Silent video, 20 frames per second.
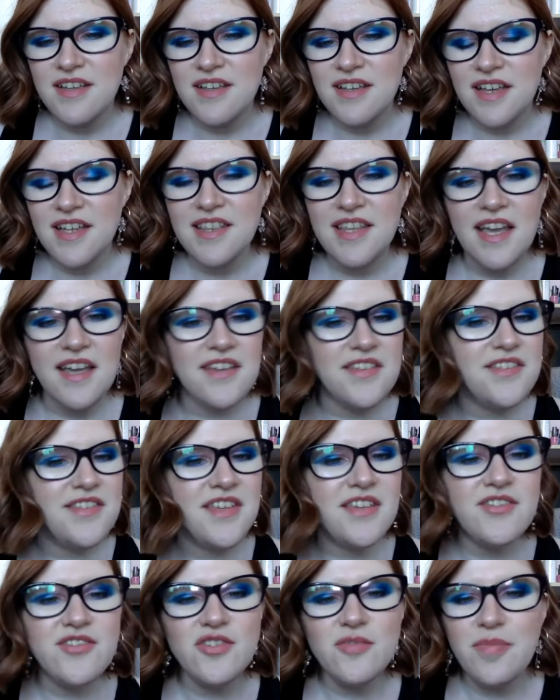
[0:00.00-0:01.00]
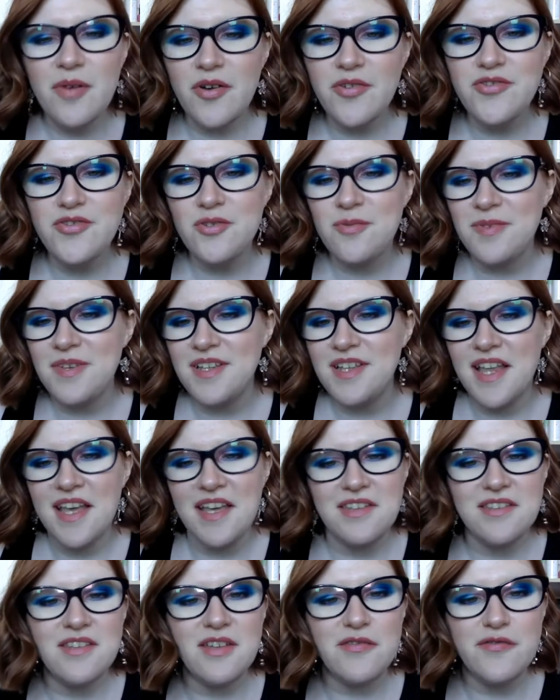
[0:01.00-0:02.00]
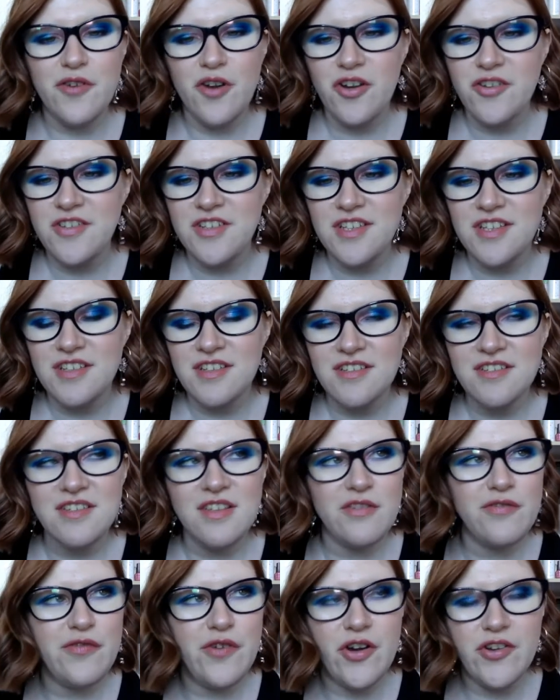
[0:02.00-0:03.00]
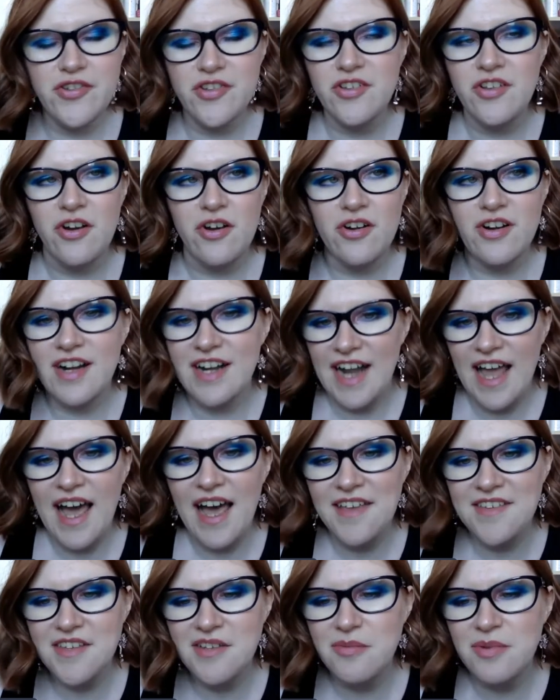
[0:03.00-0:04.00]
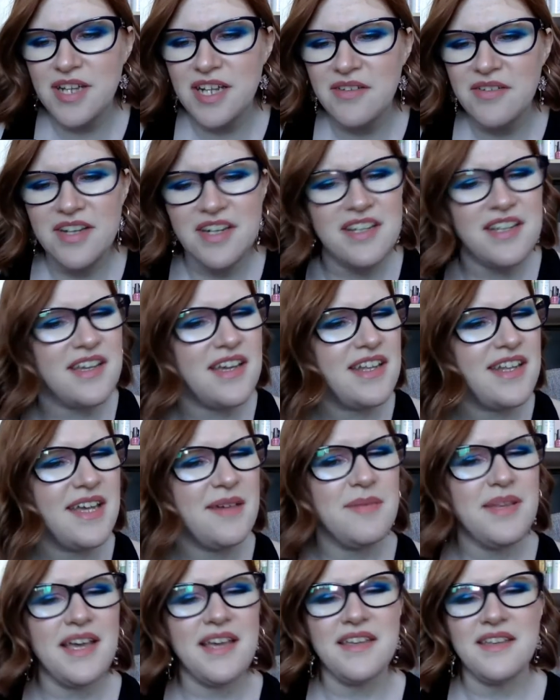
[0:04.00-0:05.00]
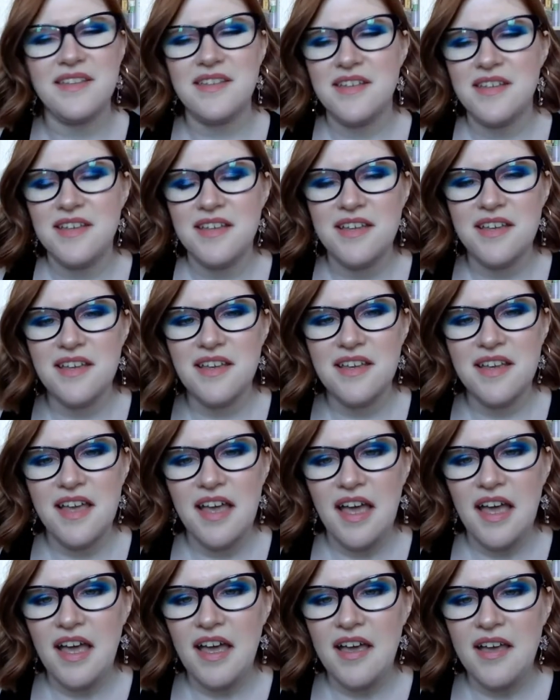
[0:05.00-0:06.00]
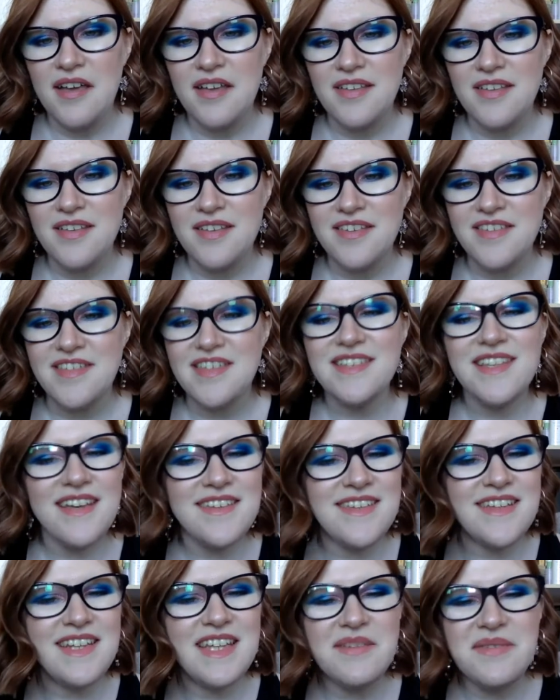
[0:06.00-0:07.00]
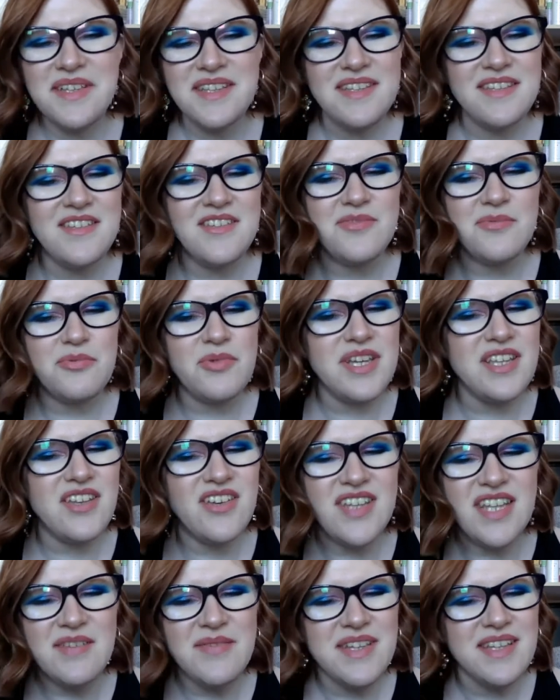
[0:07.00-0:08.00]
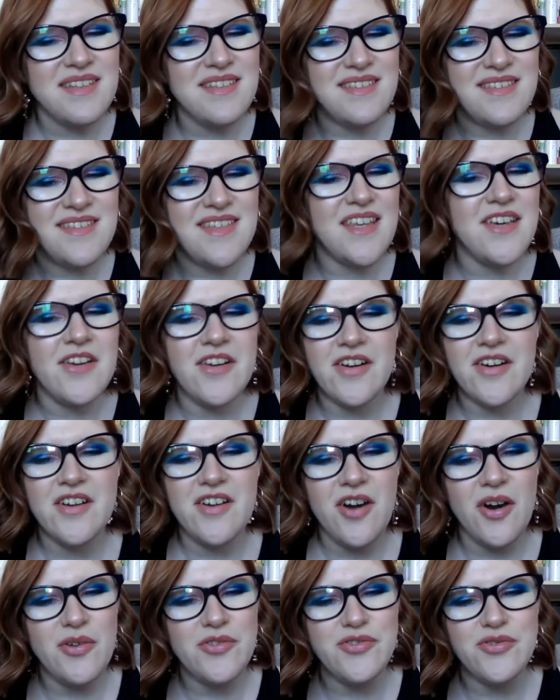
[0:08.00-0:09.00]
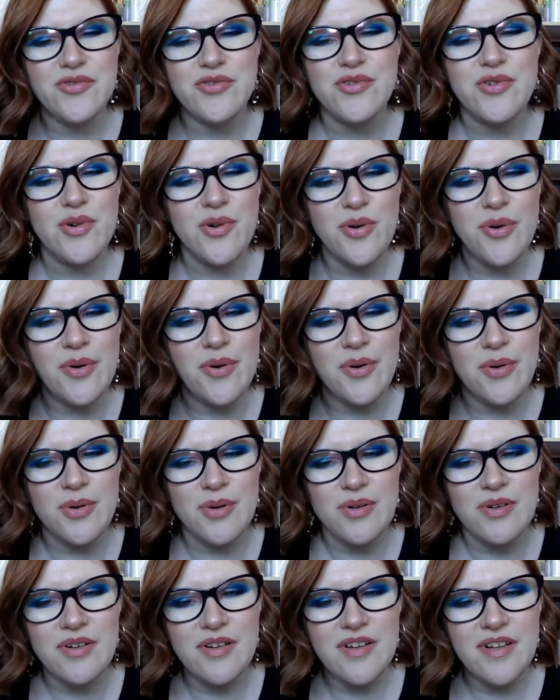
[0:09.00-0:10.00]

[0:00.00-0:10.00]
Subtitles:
And like she's supposed to be like the first in her class and whatever. Like, and I'm like, she doesn't even. We don't even see her go to school.